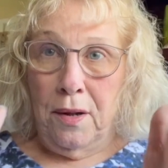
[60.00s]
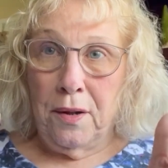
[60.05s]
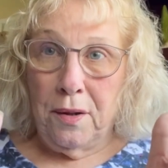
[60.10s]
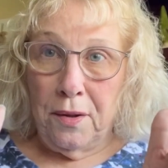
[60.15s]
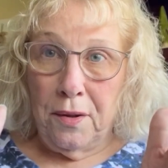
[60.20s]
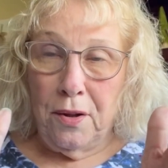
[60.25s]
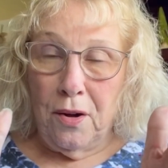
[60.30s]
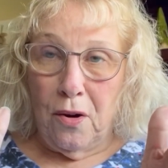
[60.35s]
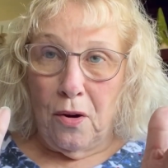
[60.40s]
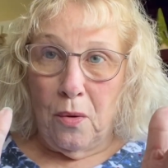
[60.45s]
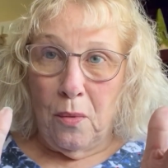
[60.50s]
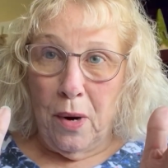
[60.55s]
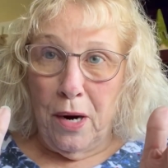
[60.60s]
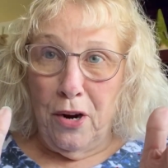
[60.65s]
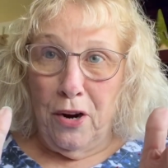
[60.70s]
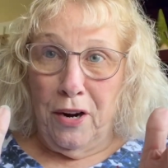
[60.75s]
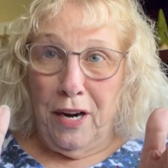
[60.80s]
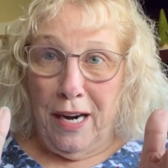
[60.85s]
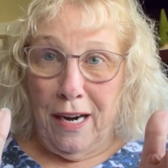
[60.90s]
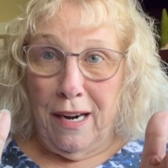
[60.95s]
So what
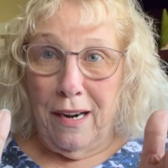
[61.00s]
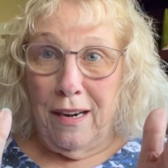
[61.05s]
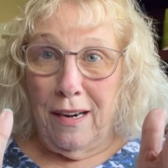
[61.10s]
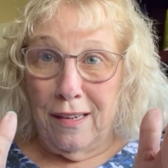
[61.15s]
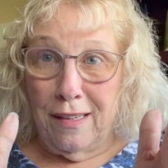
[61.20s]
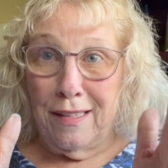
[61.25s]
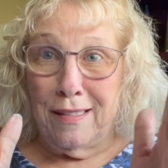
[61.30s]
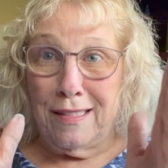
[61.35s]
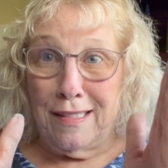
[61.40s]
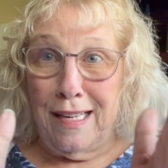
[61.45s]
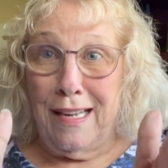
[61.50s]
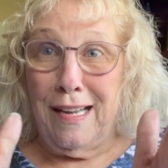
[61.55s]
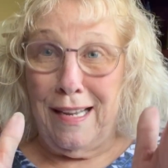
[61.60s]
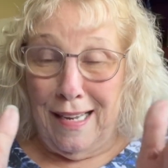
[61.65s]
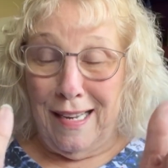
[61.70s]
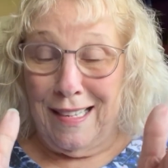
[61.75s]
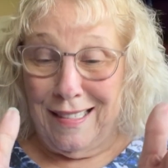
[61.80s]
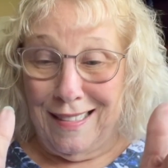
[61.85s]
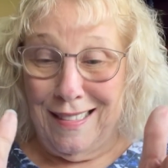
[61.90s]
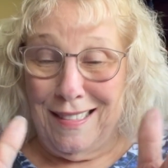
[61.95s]
you're here to
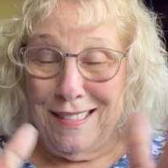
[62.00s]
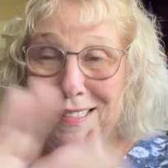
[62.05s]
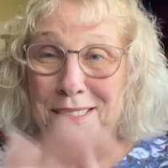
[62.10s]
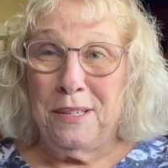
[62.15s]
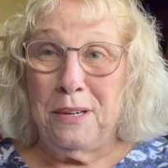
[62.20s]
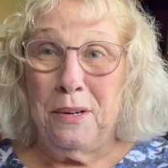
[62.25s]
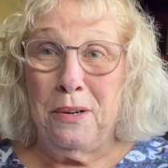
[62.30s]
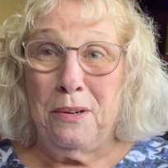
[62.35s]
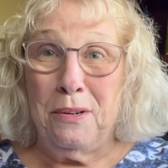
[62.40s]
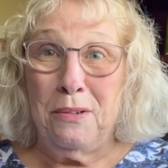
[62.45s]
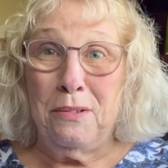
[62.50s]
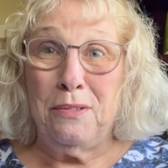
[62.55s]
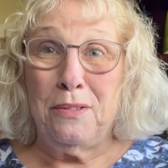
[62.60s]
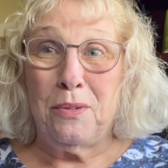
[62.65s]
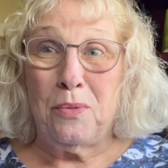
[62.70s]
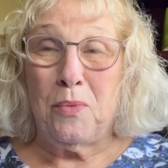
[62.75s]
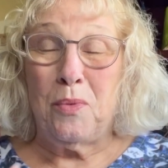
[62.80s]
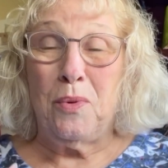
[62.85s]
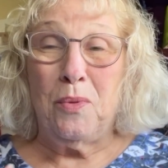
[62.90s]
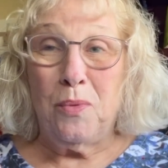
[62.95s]
see is
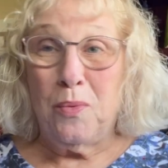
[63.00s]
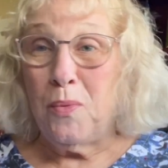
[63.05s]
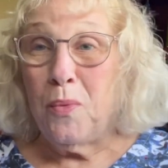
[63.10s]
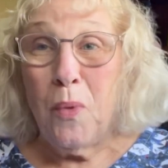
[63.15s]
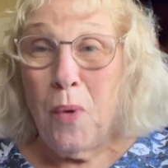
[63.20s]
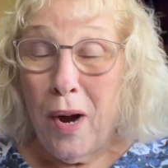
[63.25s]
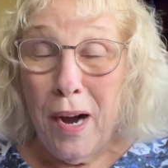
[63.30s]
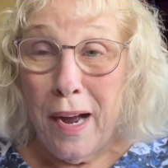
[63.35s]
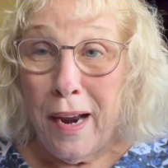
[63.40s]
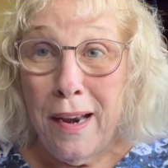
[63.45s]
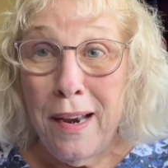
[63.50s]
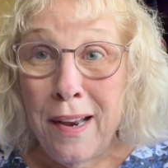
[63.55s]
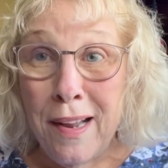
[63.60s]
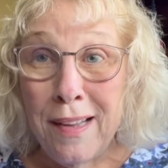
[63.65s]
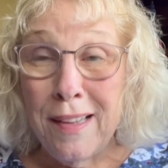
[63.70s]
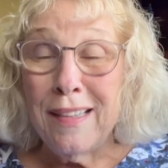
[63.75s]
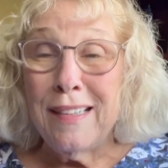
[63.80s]
who's won.